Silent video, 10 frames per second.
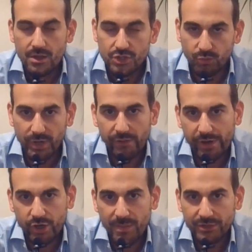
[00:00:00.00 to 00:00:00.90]
So what I
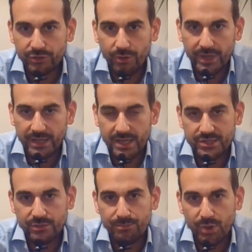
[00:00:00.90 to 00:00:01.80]
recommend doing is
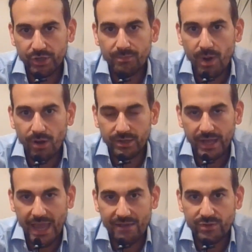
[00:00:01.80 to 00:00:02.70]
to bookmark
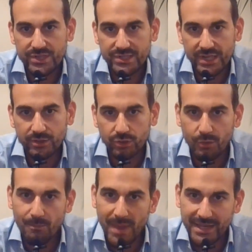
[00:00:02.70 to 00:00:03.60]
every single
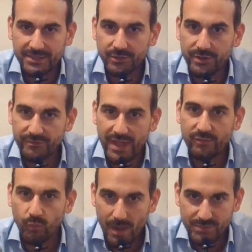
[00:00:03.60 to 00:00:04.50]
competitor
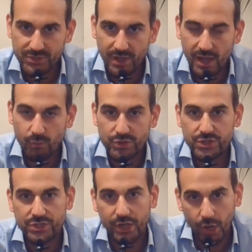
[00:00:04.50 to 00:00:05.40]
event website which
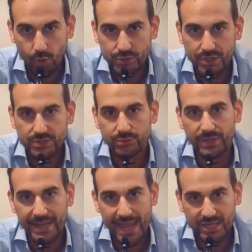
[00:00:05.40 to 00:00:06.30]
is closest to
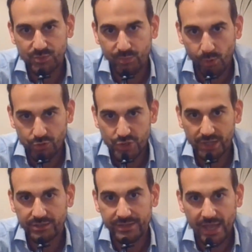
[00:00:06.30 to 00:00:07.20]
the next
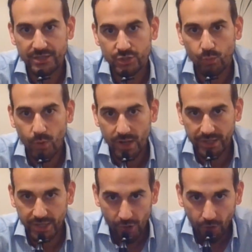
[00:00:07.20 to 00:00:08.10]
project that you're
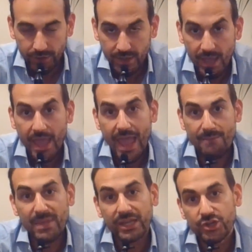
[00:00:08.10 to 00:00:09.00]
working on,
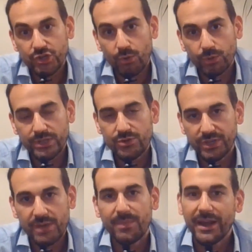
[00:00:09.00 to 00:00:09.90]
and making sure that you
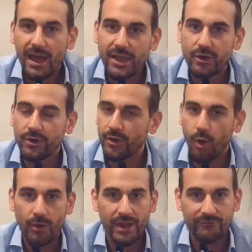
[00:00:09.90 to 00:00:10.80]
keep an eye
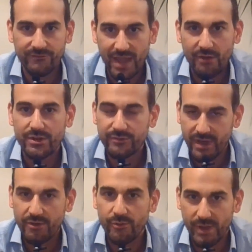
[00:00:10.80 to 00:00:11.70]
on a very,
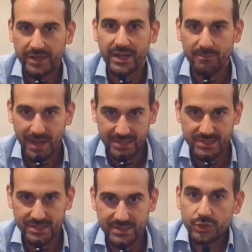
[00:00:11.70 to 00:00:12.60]
very regular
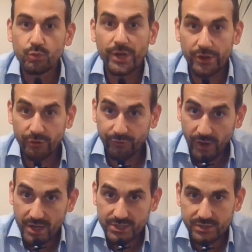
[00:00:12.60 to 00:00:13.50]
basis. You want to know
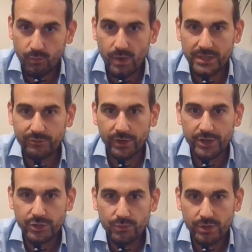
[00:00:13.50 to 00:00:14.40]
first when they've got a
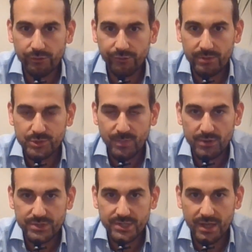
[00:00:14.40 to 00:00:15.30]
new confirmed
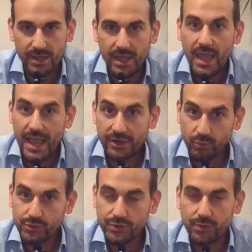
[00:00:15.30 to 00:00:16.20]
sponsor, and
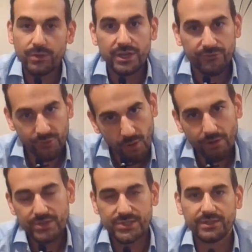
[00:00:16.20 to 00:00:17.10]
also if you are
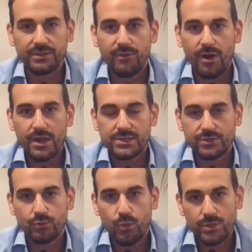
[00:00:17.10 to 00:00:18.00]
incentivized
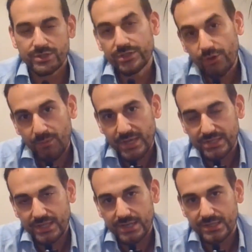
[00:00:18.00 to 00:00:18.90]
towards new
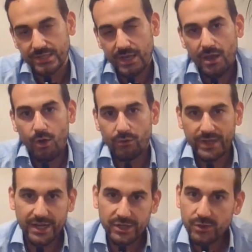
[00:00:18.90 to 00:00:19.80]
business or
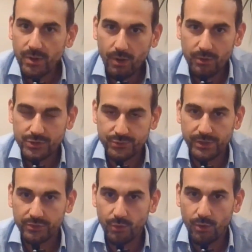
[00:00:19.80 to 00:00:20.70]
getting new logos to
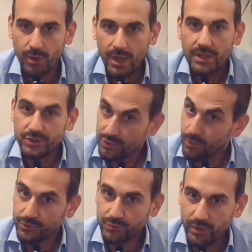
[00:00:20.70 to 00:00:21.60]
the door, you
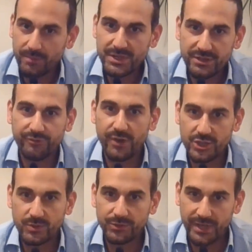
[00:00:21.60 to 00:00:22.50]
also want to be the
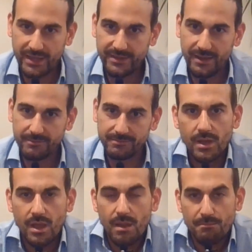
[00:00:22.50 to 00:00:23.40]
first one to get that.
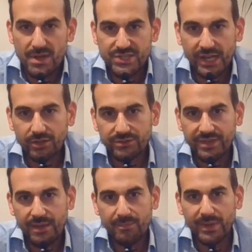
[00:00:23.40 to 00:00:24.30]
My second
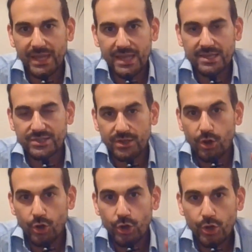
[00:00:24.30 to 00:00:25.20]
tip is
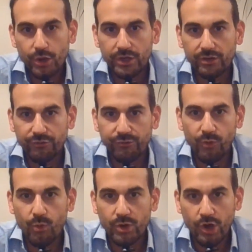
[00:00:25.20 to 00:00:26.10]
look
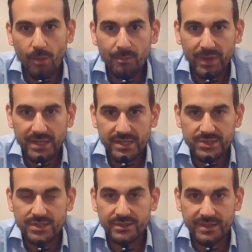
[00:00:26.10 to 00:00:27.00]
for
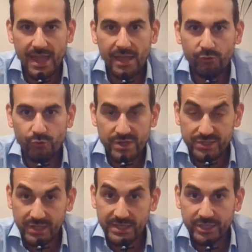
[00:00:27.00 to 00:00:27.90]
companies that
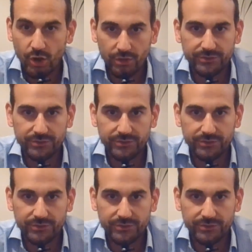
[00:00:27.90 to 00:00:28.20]
recently got